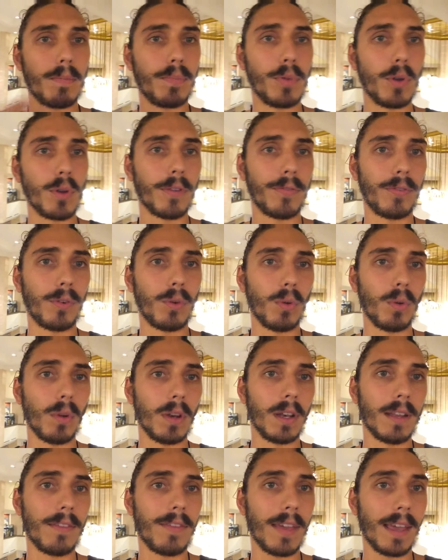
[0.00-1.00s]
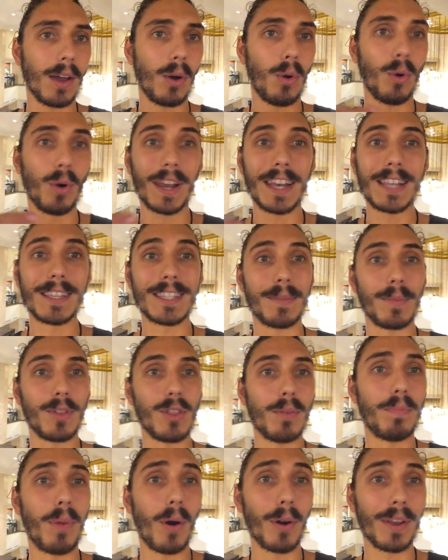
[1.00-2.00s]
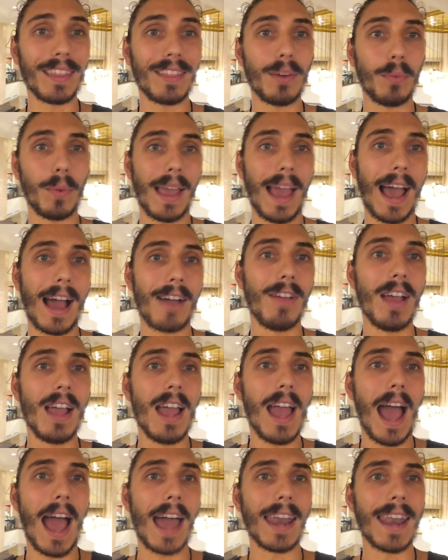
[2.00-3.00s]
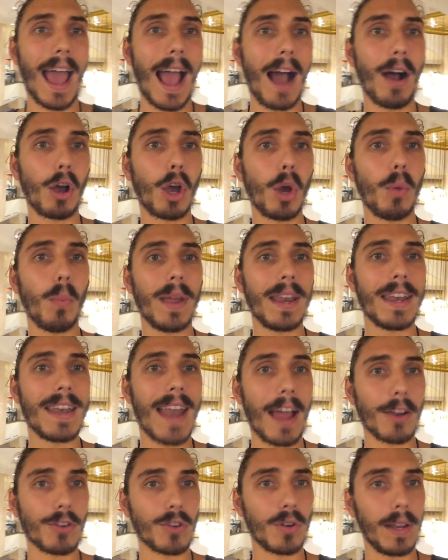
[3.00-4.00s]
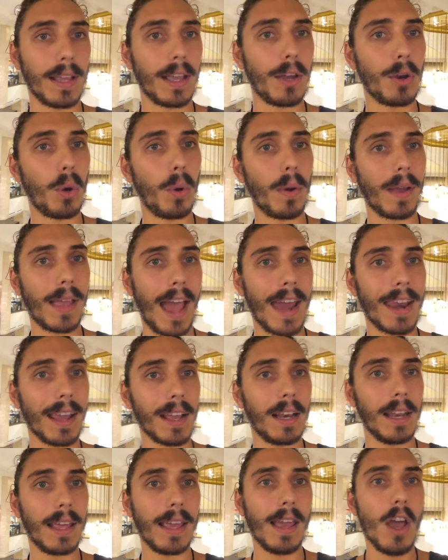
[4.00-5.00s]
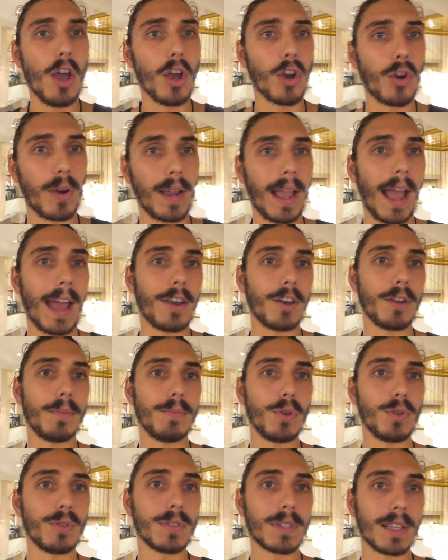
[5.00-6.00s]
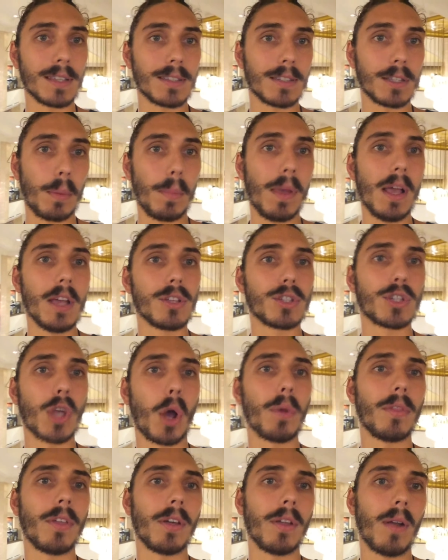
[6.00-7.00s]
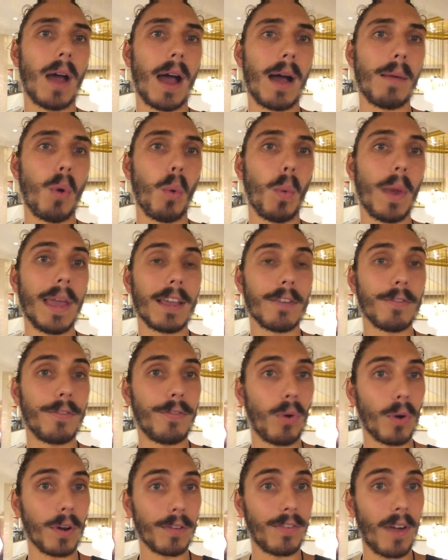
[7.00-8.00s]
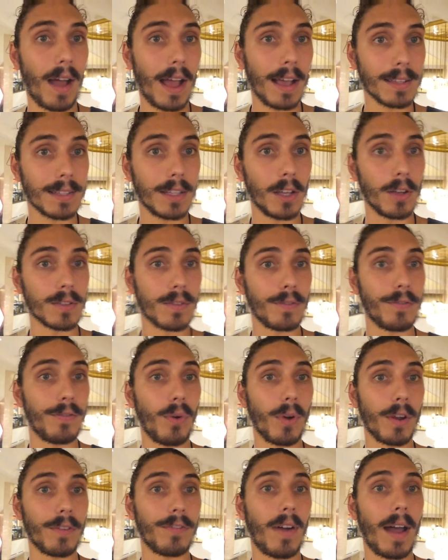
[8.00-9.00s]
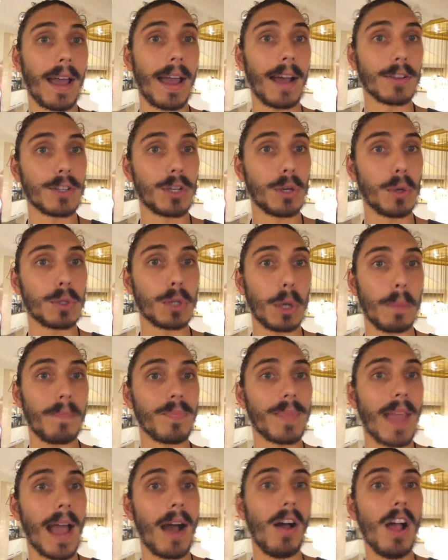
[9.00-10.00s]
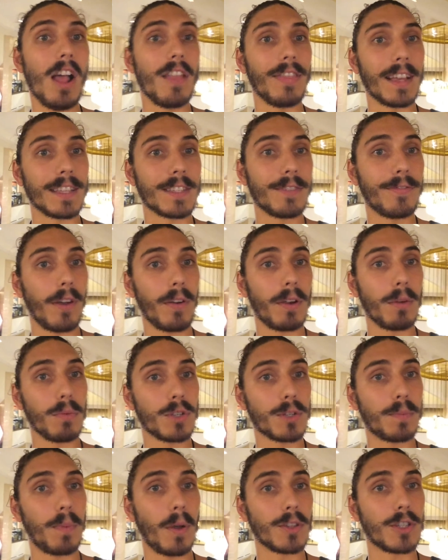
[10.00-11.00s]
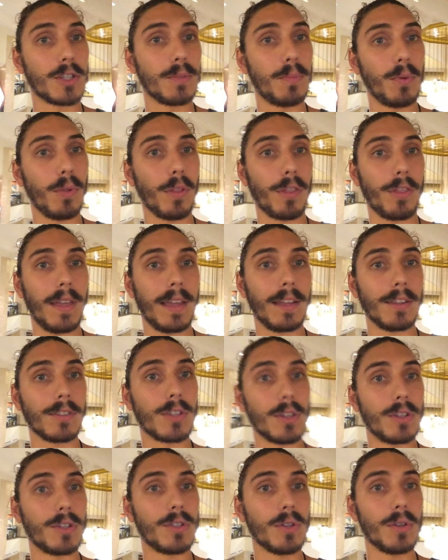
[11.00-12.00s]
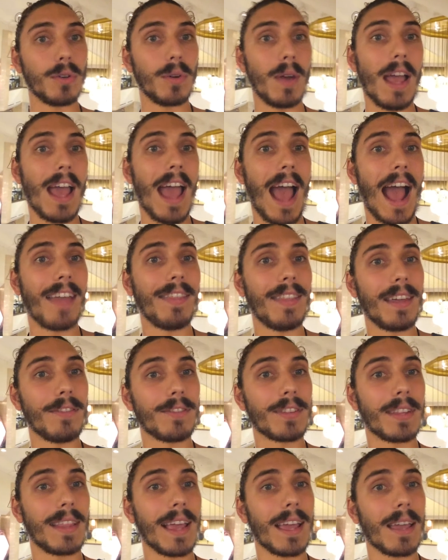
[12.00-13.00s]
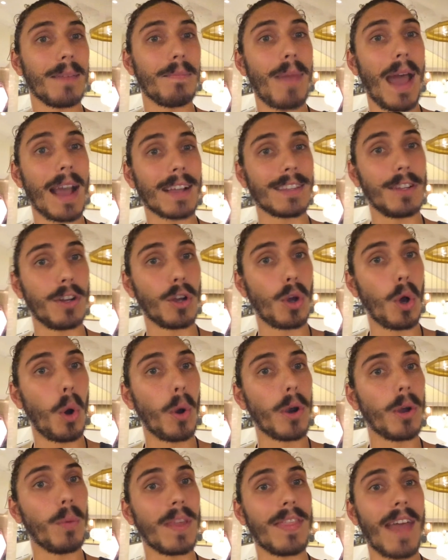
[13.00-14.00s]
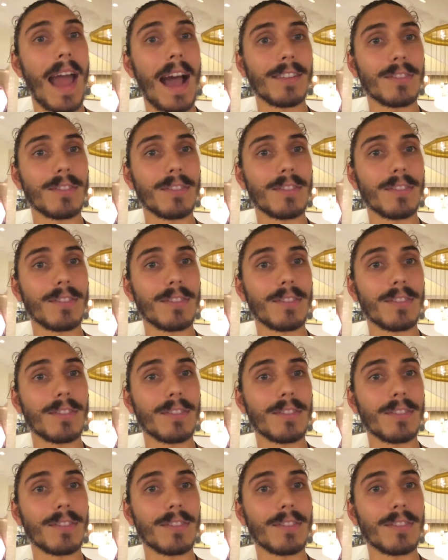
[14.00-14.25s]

beautiful living organism of the body that we have, and how can we naturally and organically create an immune system so that we can fortify ourselves and fortify our children? Now, that's a very responsible thing to do. And then to then get backed in a corner with